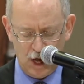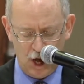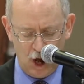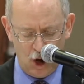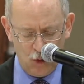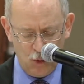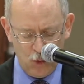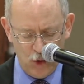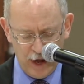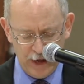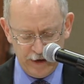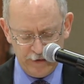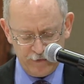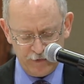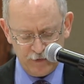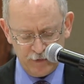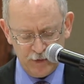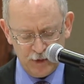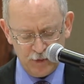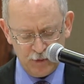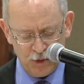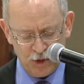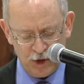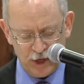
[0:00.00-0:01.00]
away from
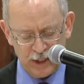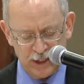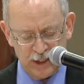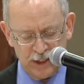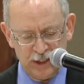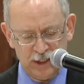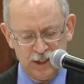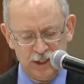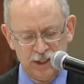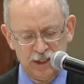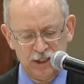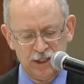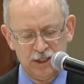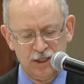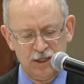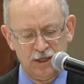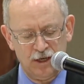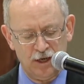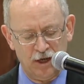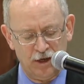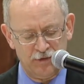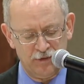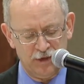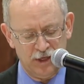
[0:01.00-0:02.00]
the presence
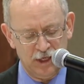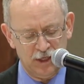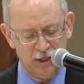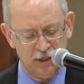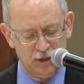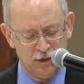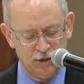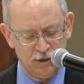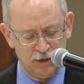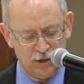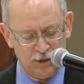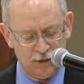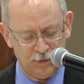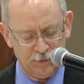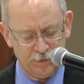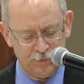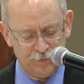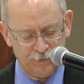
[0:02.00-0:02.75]
of the eternal.